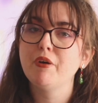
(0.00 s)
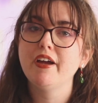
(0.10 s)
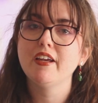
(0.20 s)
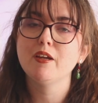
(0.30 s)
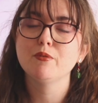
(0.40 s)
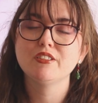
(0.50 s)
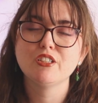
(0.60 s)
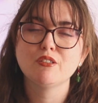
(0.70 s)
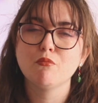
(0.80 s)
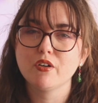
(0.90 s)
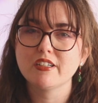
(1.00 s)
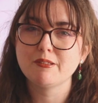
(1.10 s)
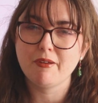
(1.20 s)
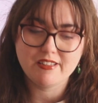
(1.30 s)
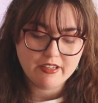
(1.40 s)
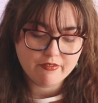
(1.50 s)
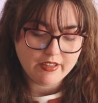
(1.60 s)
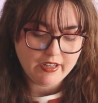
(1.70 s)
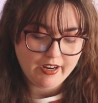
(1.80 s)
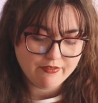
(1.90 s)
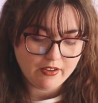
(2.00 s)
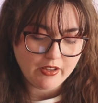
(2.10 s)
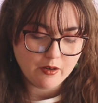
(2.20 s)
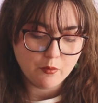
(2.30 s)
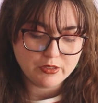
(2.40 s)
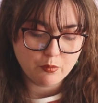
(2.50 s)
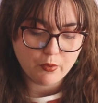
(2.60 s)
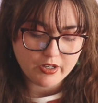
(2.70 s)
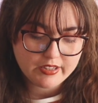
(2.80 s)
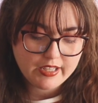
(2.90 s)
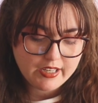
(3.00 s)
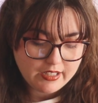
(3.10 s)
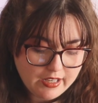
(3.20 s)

but it was just more expensive than I felt like was worth it.